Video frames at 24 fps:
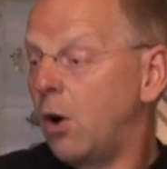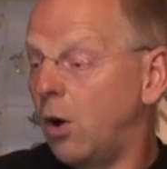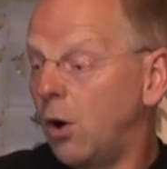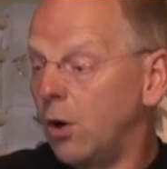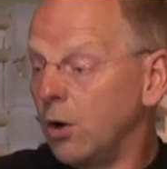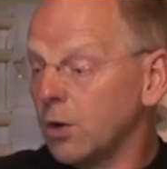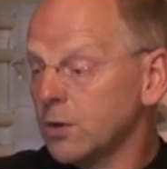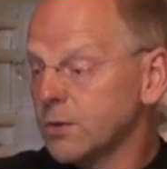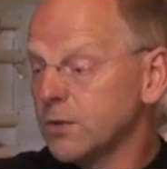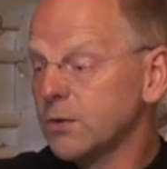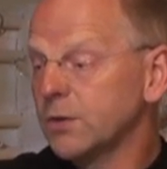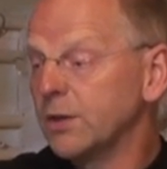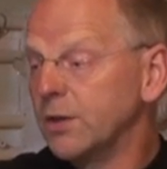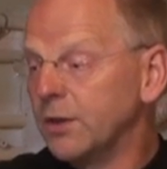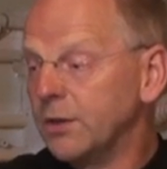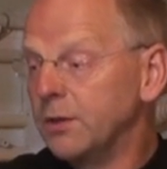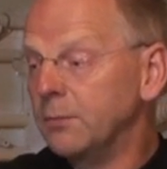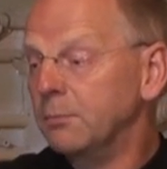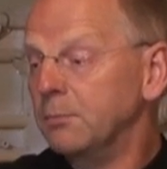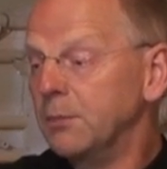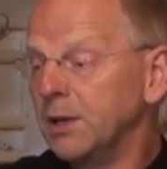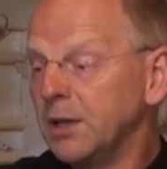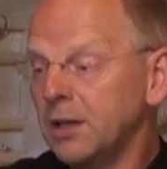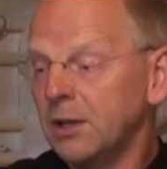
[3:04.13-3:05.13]
Also in
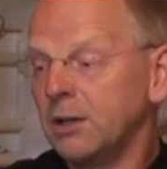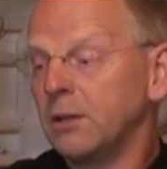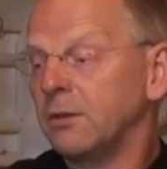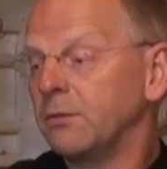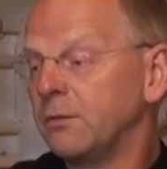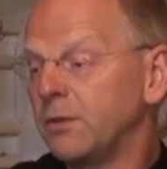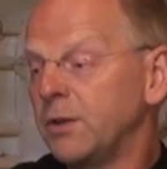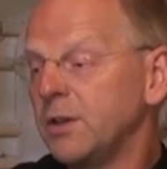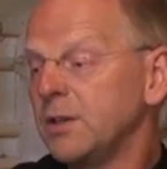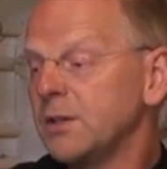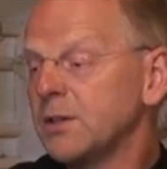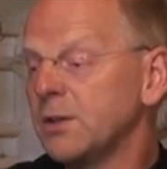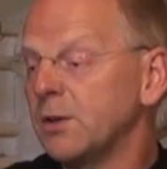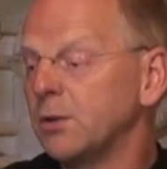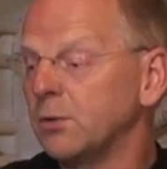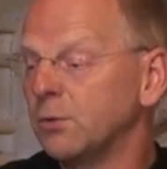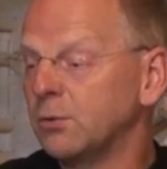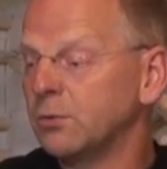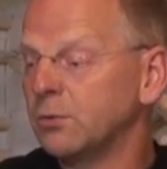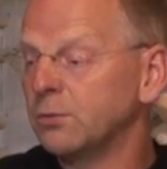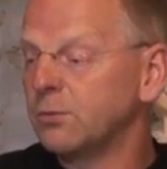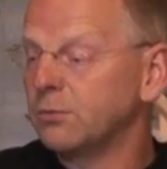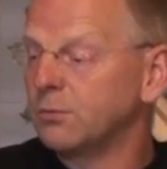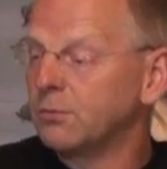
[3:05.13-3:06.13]
the middle of these
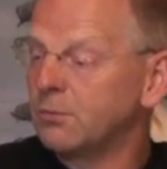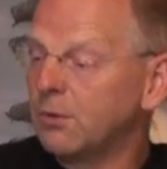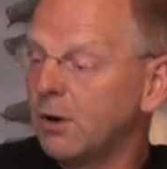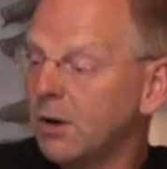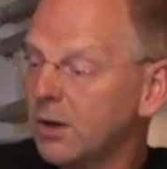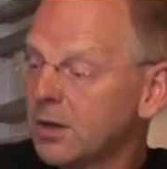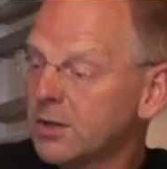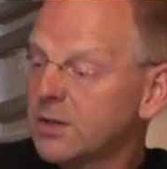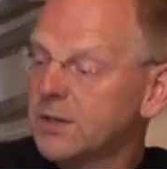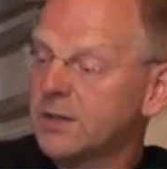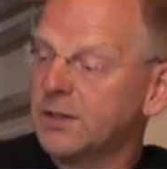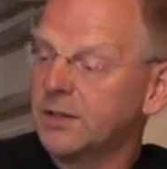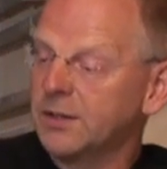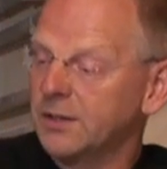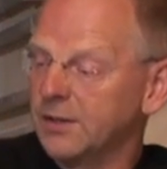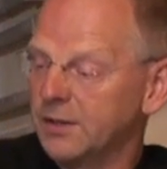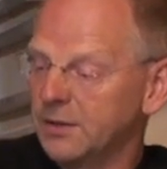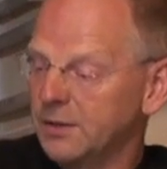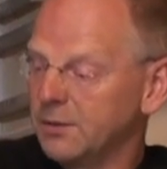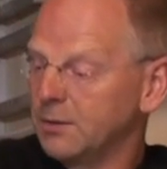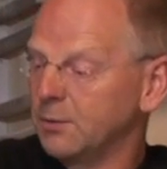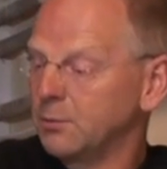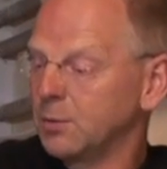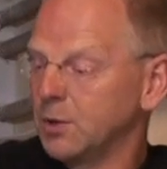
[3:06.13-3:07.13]
whole rocks here,
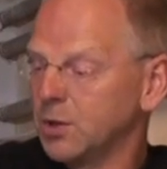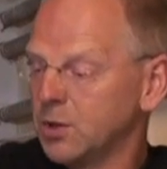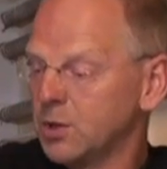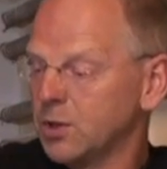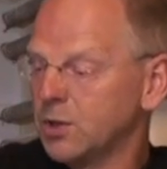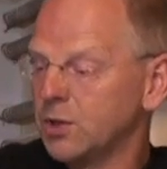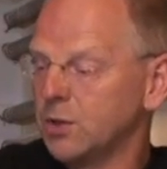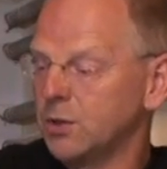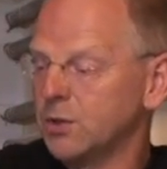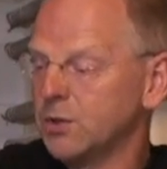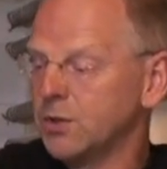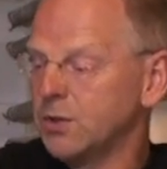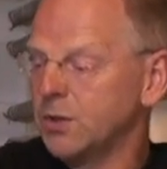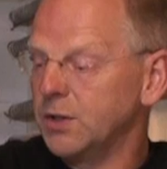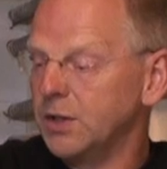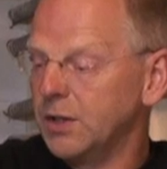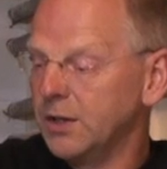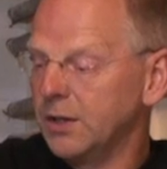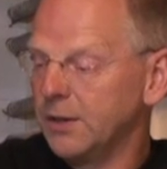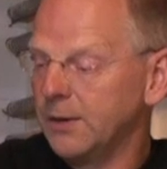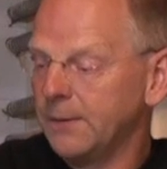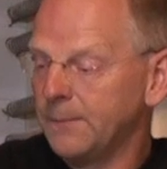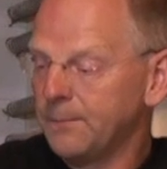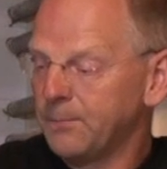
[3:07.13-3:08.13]
which you see
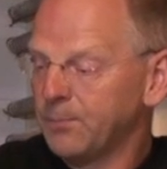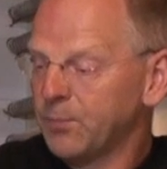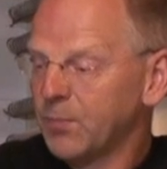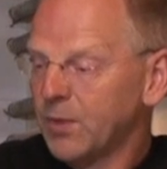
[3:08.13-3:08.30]
here,